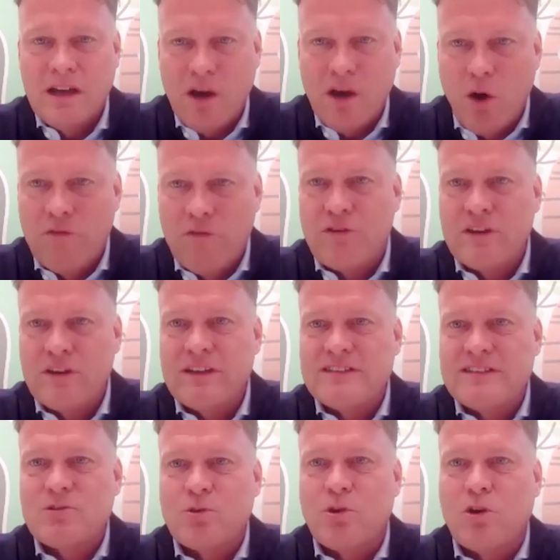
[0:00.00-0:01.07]
offering
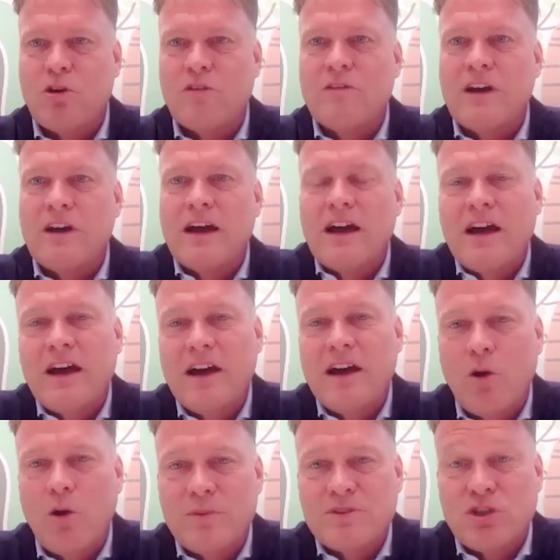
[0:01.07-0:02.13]
this sort of
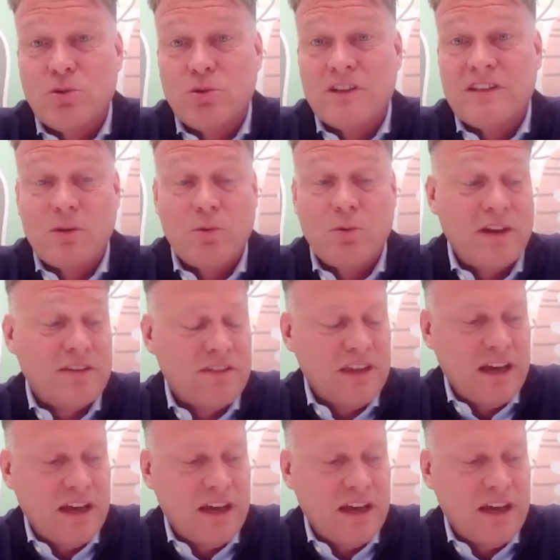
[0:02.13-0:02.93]
opportunity with